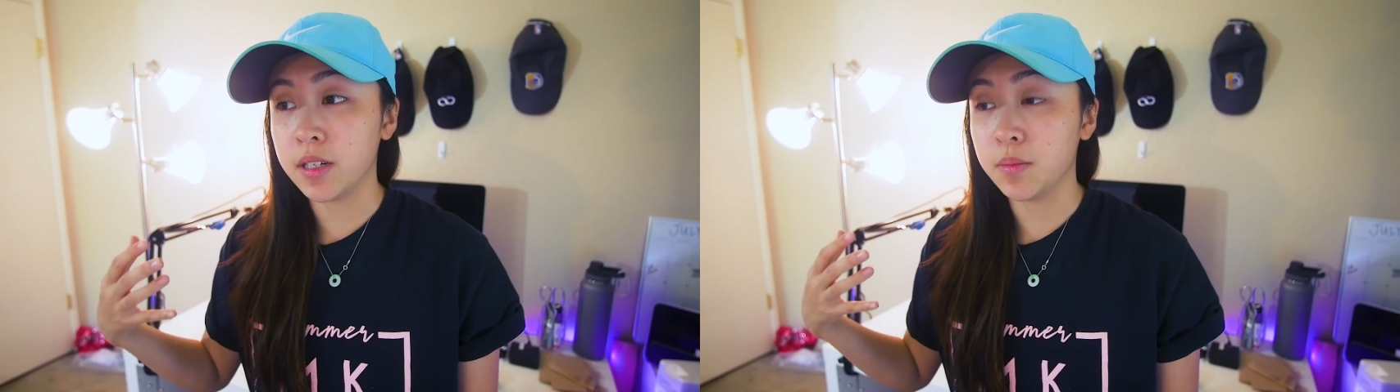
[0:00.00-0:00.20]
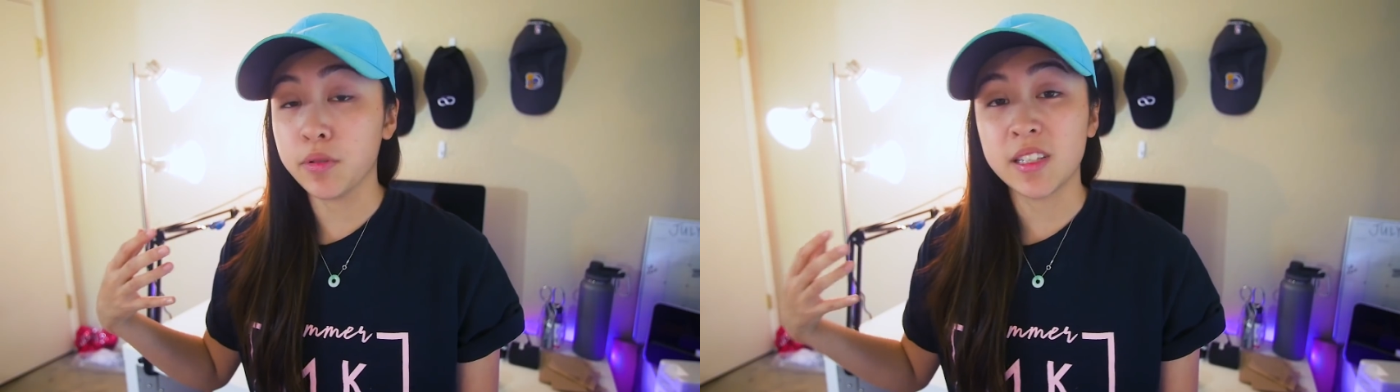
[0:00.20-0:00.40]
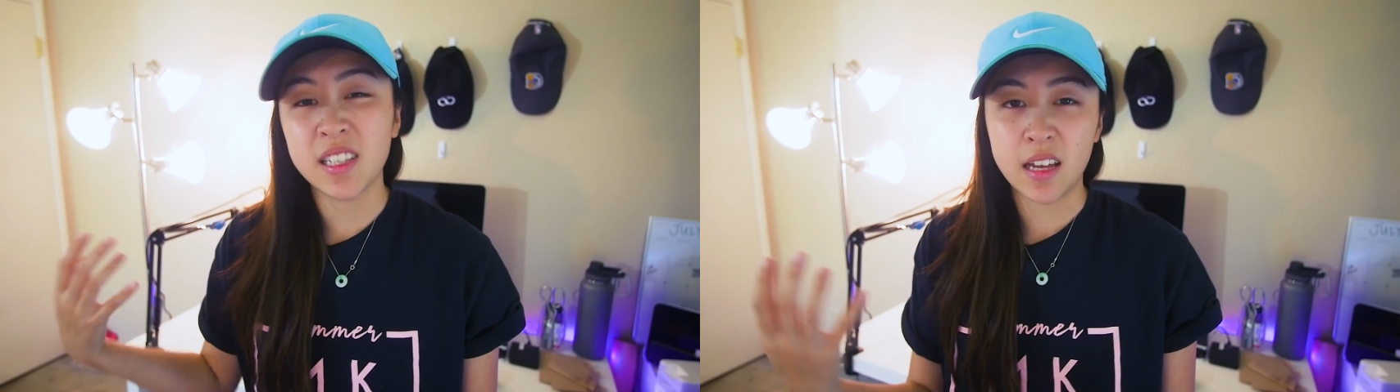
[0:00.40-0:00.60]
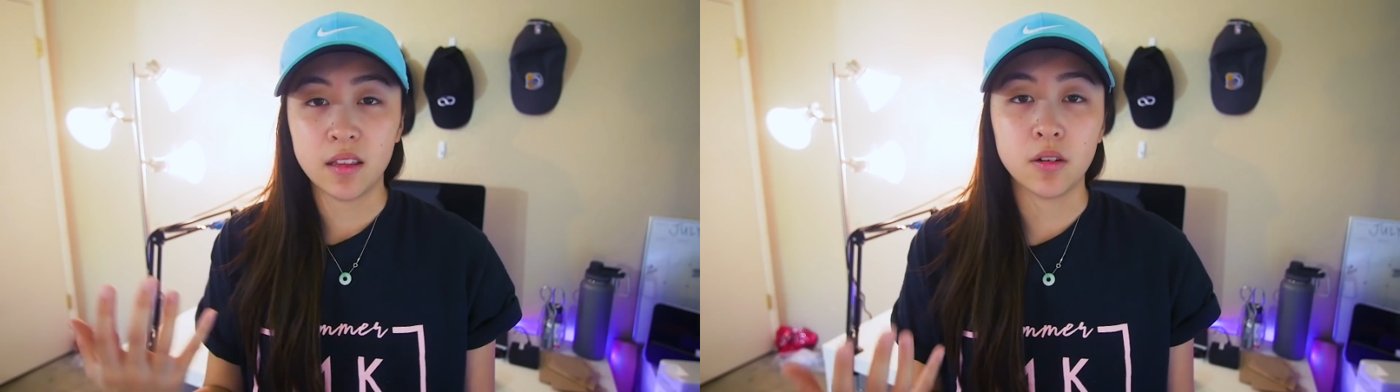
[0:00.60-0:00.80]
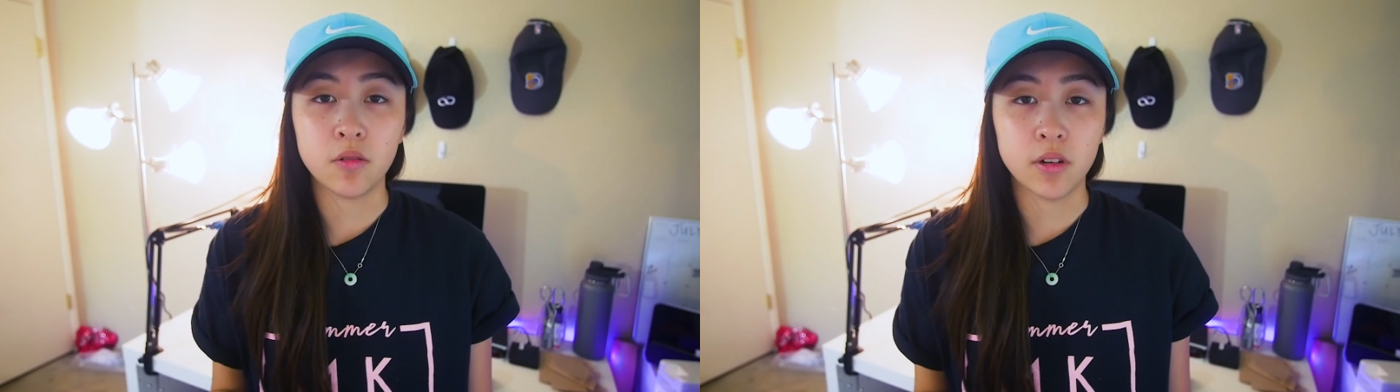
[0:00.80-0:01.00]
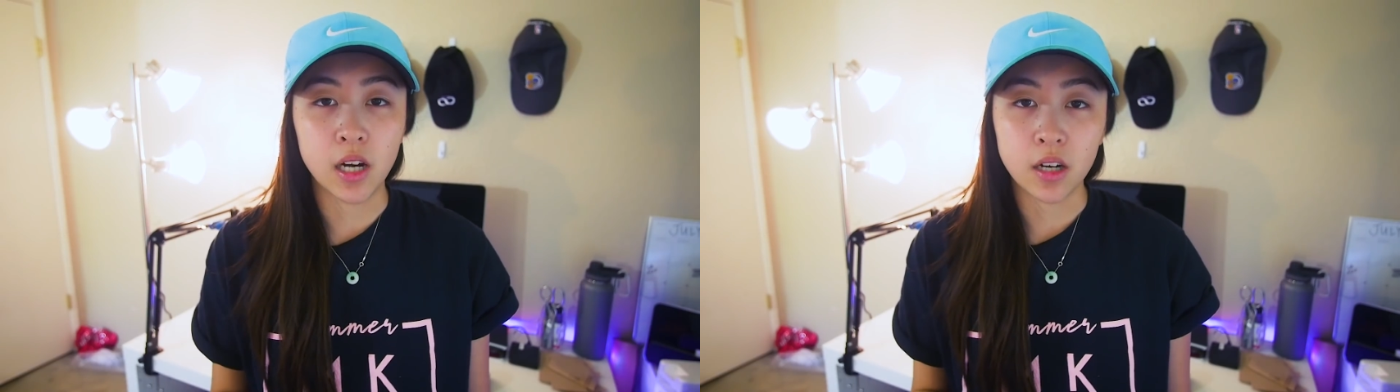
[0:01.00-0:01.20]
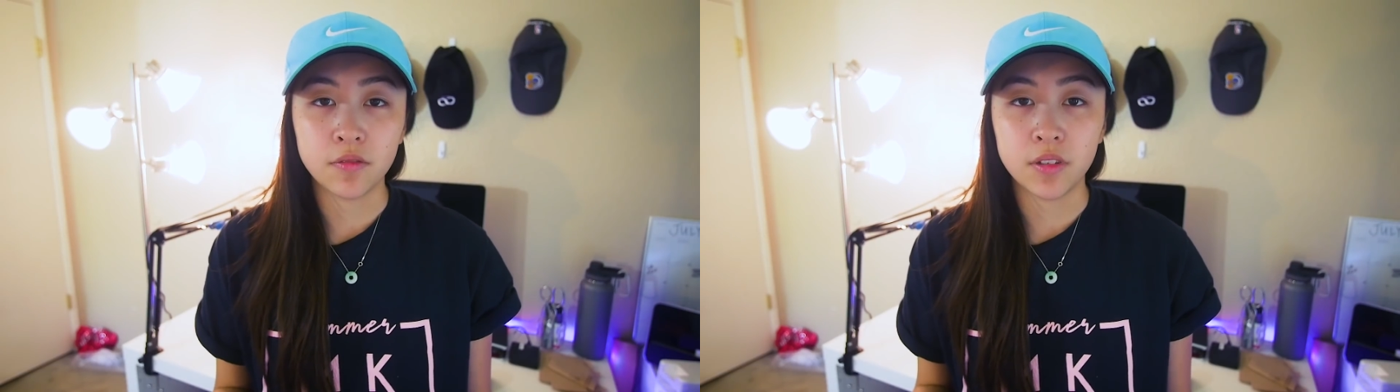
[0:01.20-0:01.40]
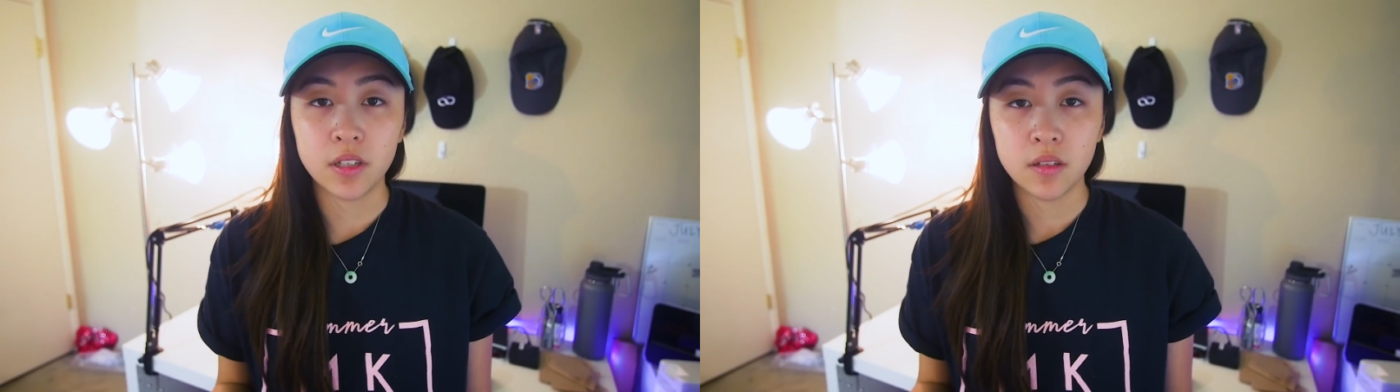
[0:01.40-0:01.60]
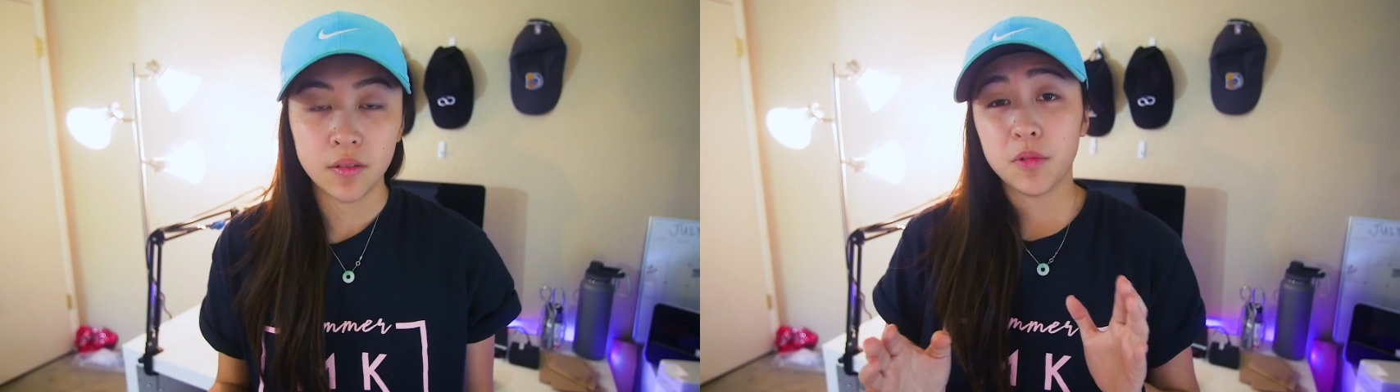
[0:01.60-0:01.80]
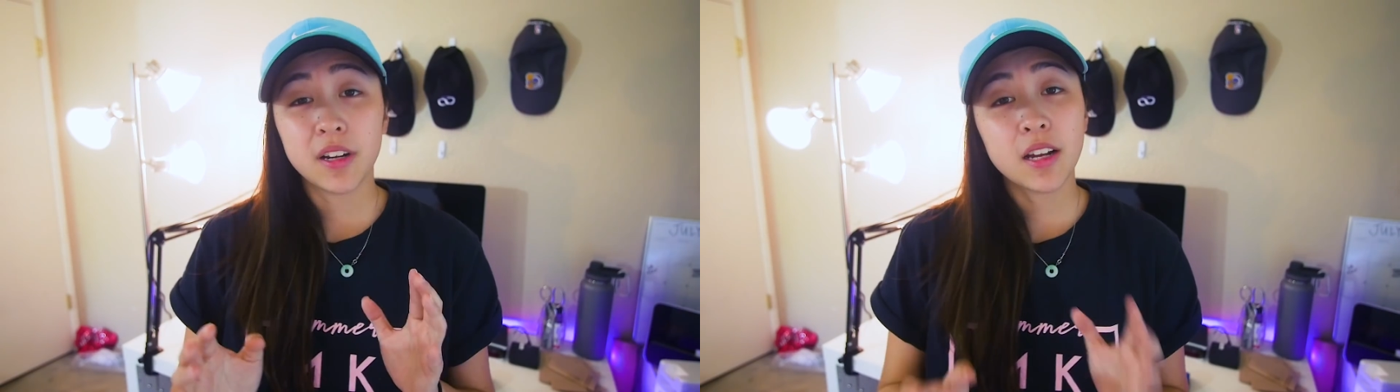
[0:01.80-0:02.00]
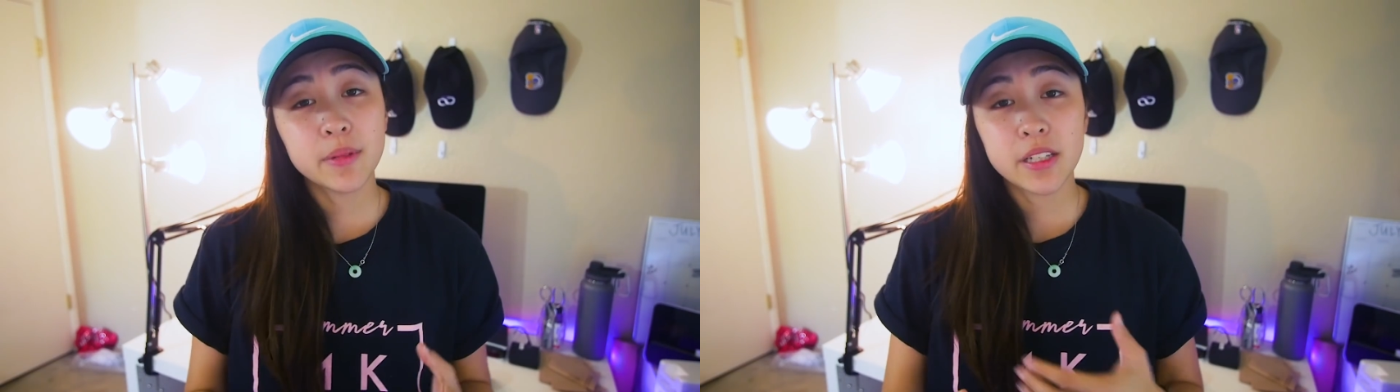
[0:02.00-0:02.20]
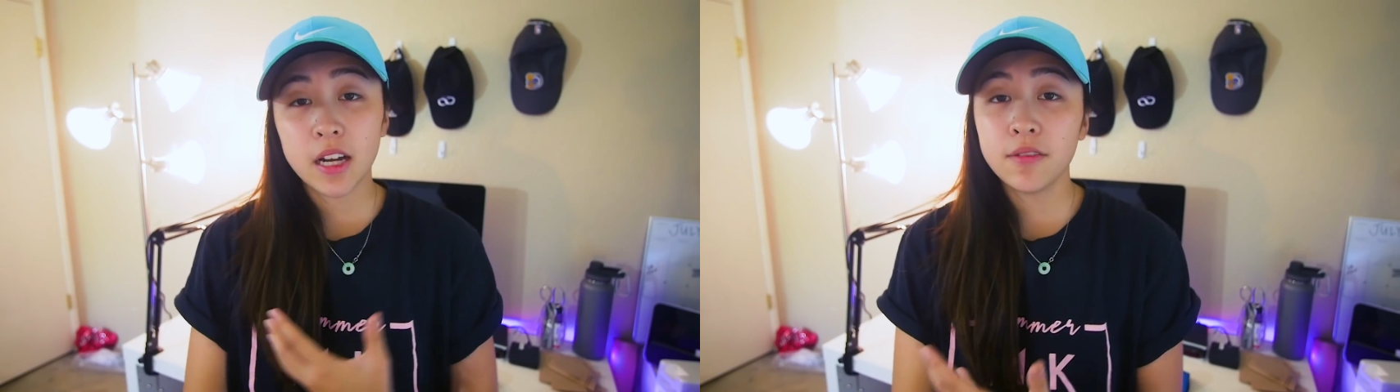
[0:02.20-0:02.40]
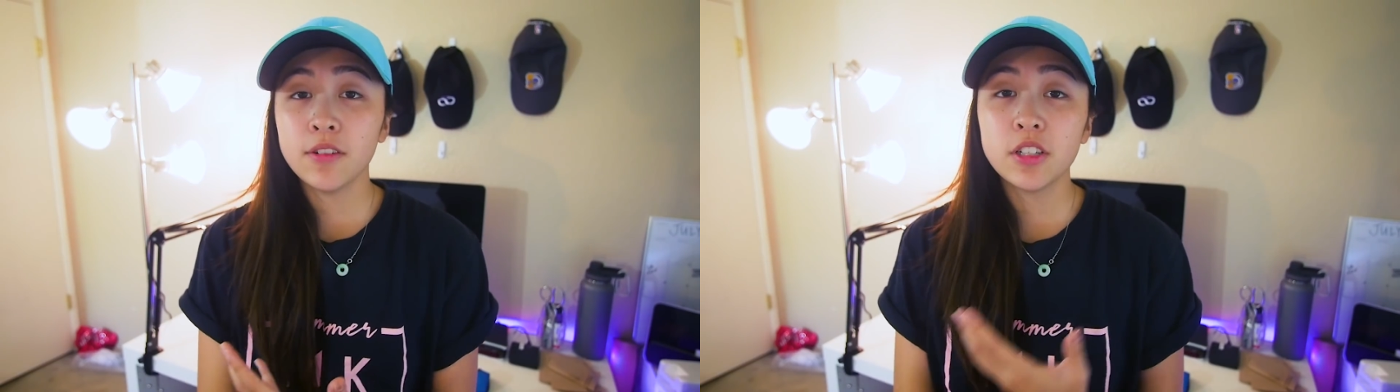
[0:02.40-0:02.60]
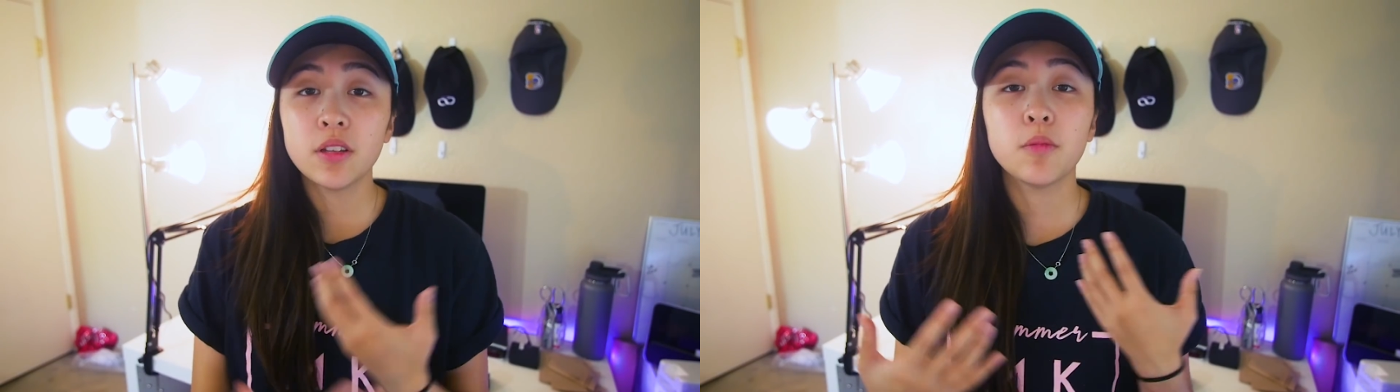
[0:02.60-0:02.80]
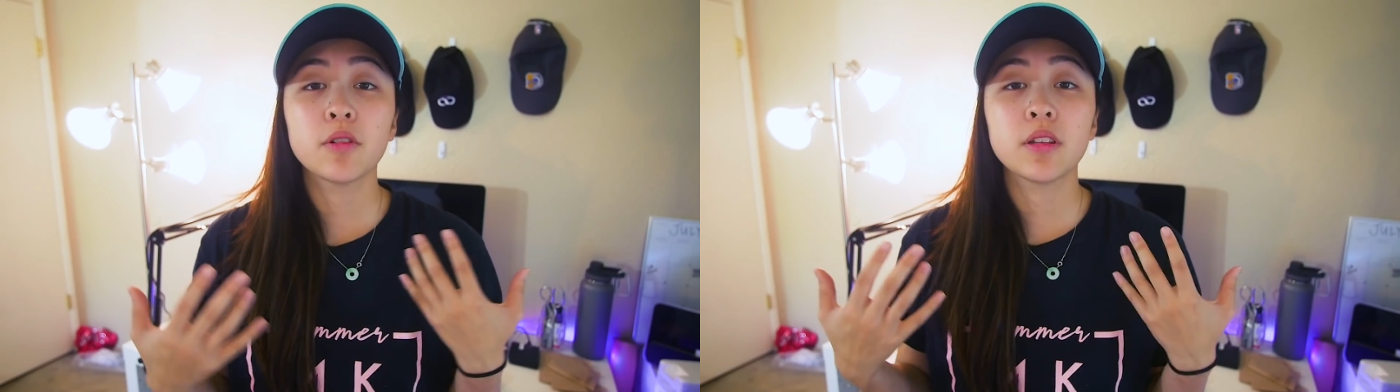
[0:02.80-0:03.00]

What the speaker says: to present the choreography. When it comes to coverage, the more the